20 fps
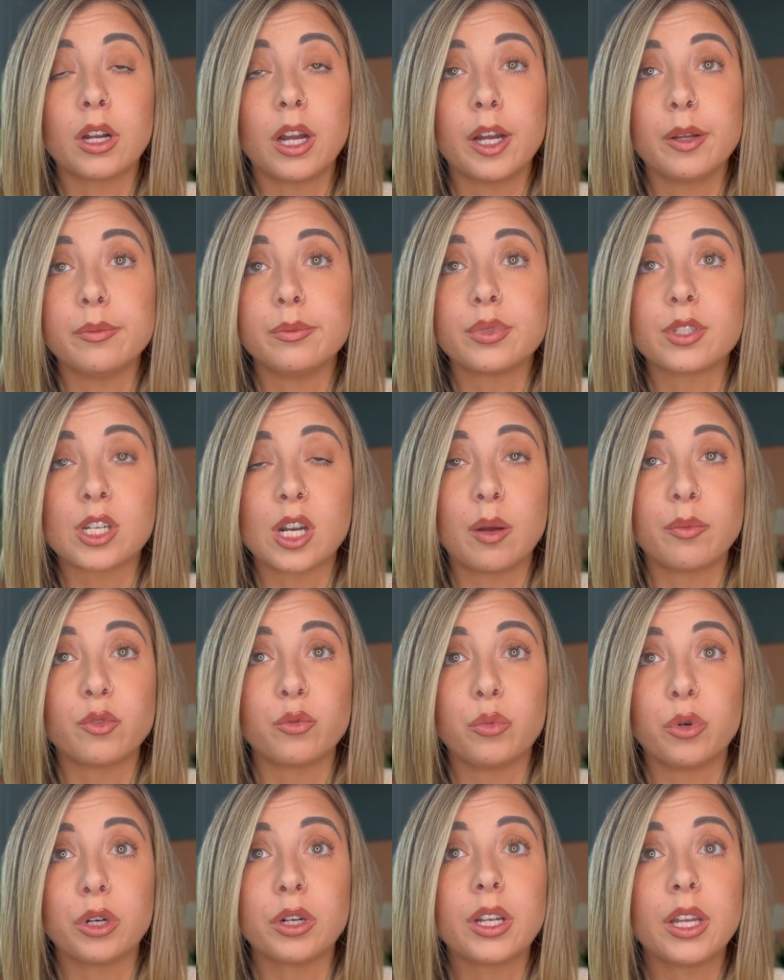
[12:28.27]
I stopped
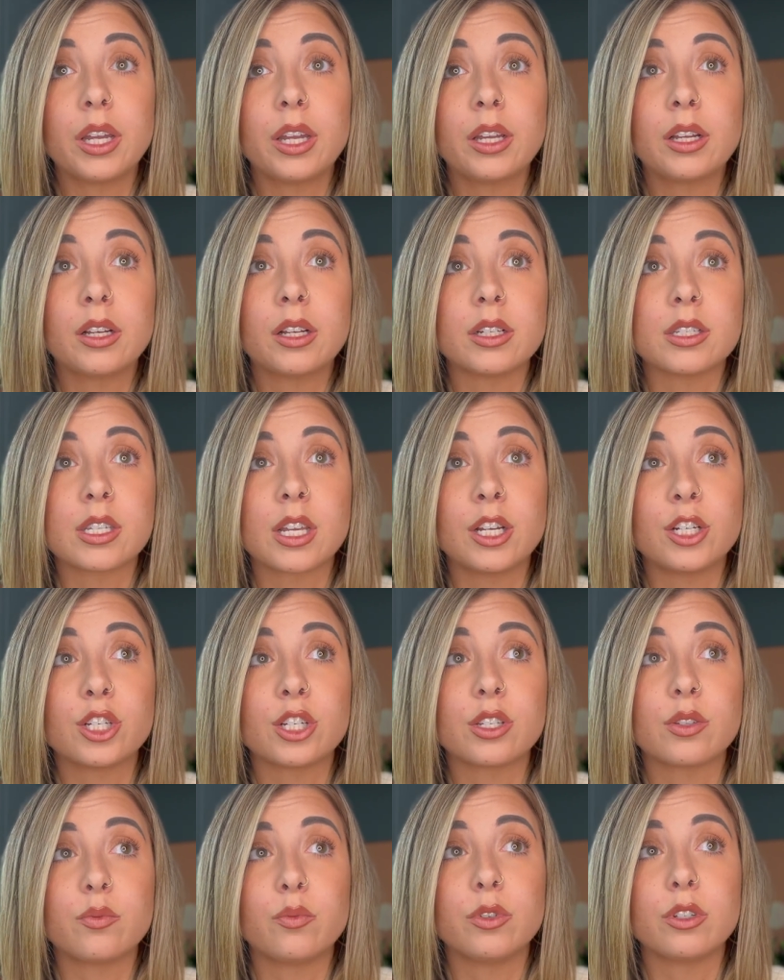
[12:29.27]
working because I
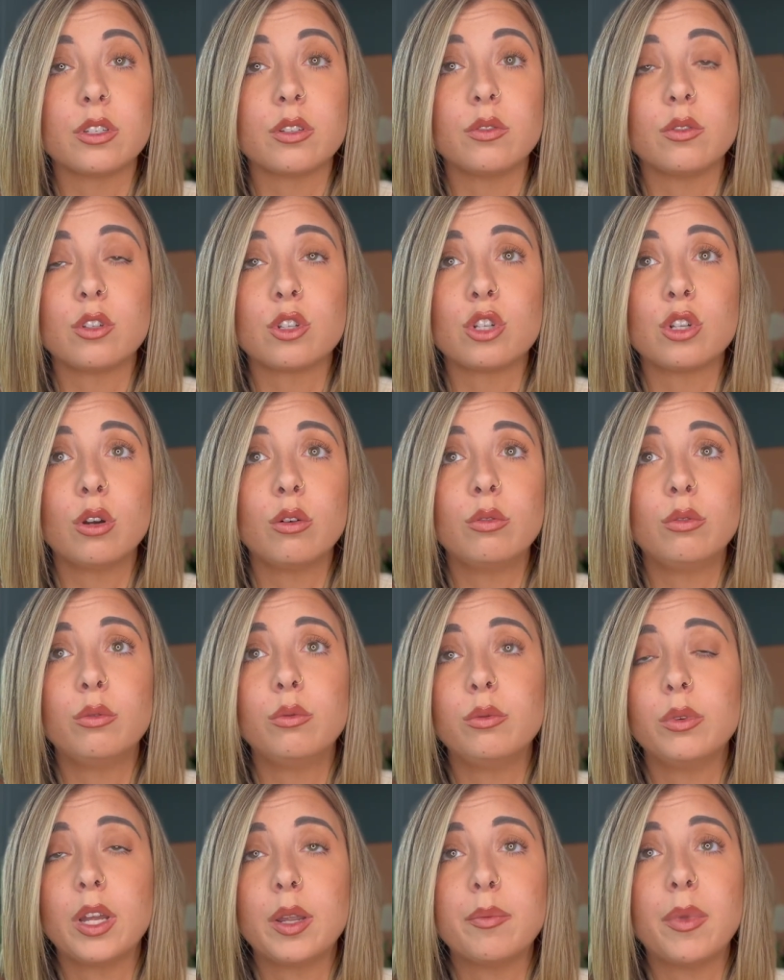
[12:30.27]
just was
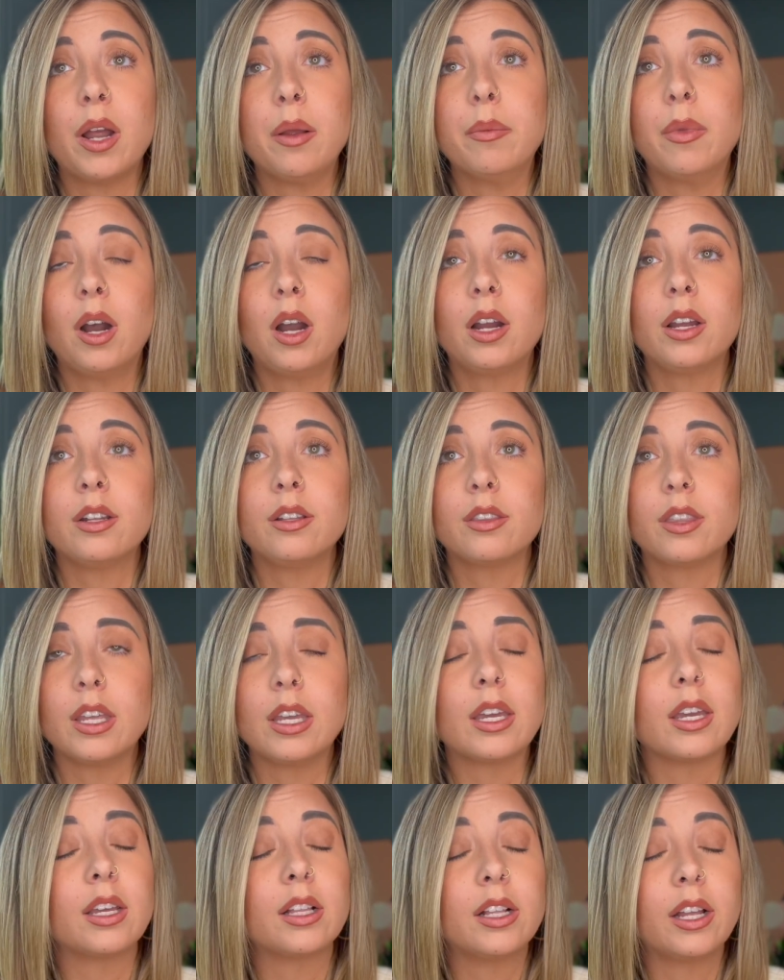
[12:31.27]
so in my mind
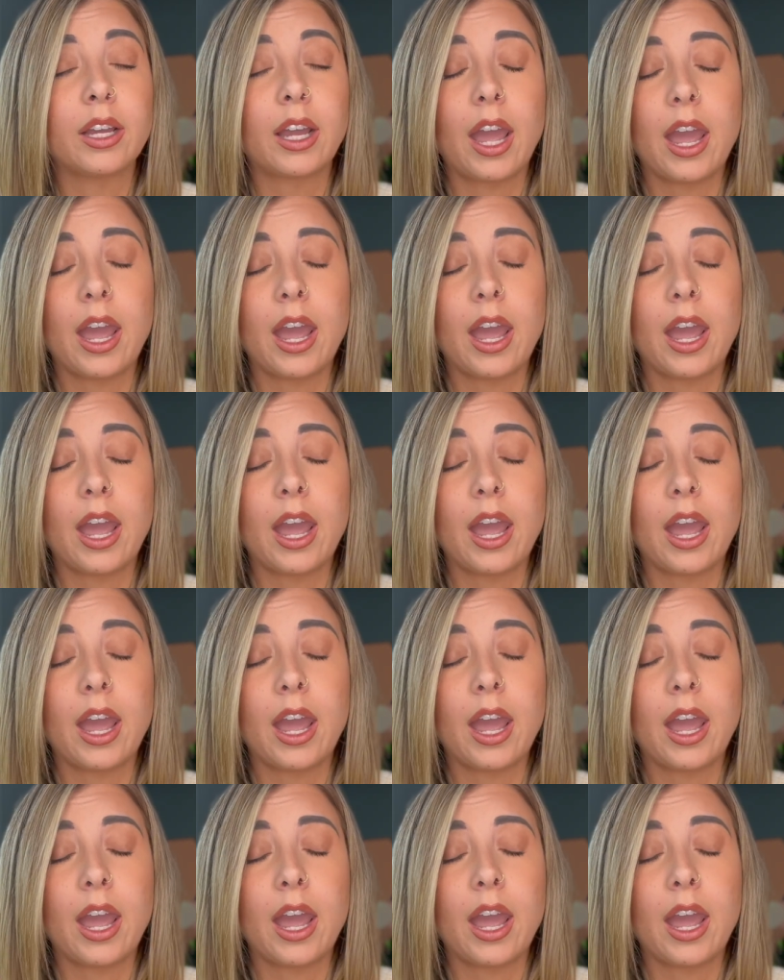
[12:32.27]
thinking like,